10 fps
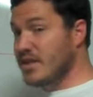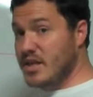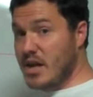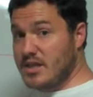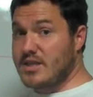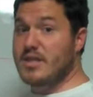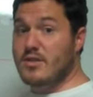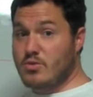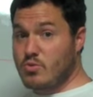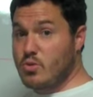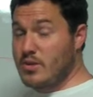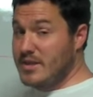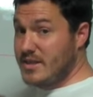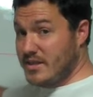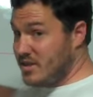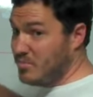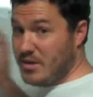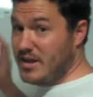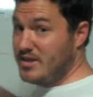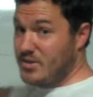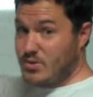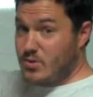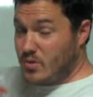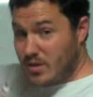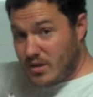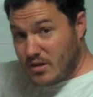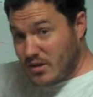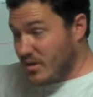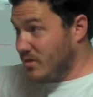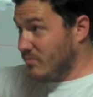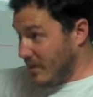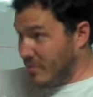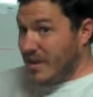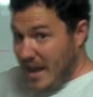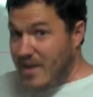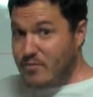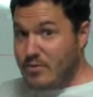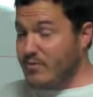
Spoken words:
in a consonant, the rule is, and this applies to I think every